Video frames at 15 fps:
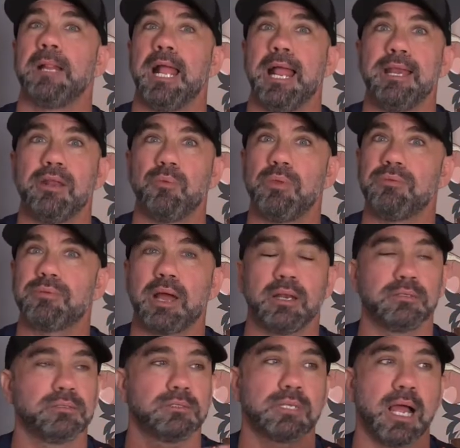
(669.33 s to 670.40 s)
And then we've
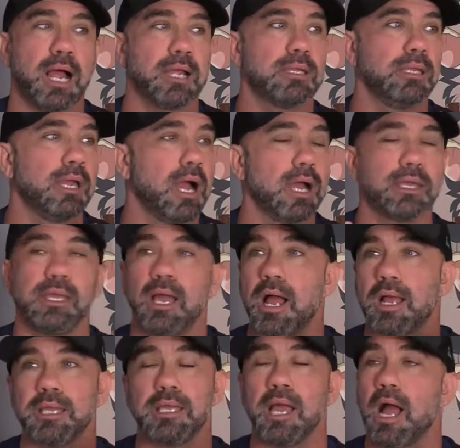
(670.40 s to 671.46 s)
got just hockey. You
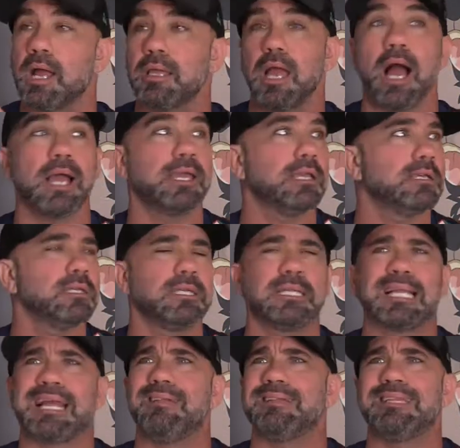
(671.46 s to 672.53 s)

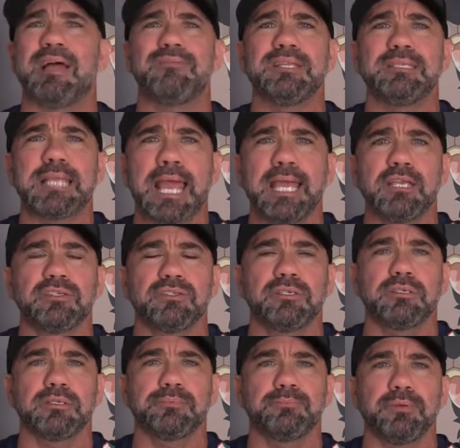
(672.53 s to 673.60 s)
know, they got 11 days
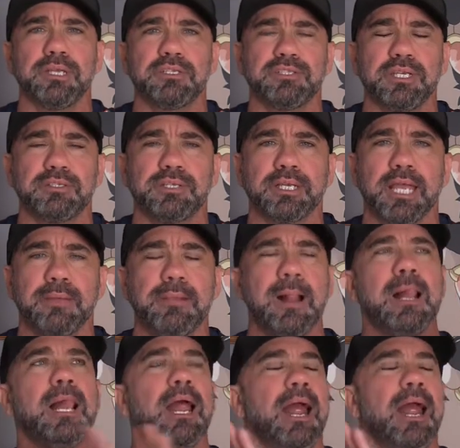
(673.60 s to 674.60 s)
to the preseason game.